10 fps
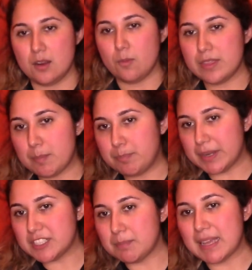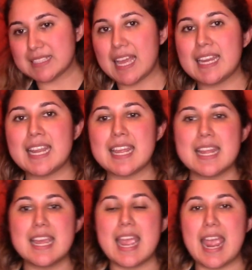with a bunch of masa in it,
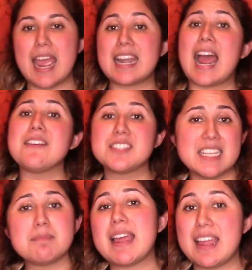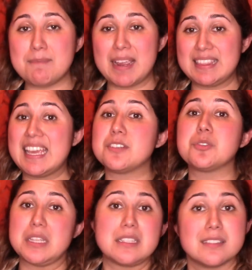and I've seen my tia
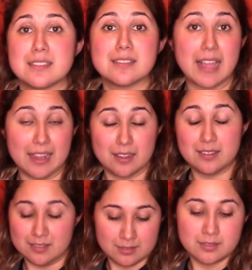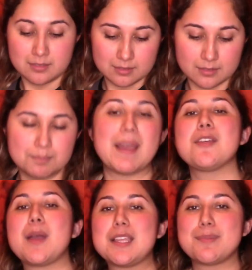do this. By
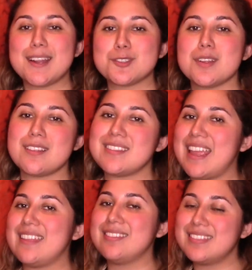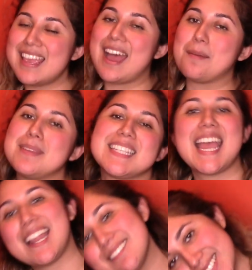the way, Spanish word of the day, tia means
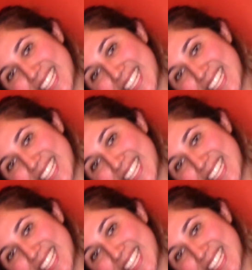aunt.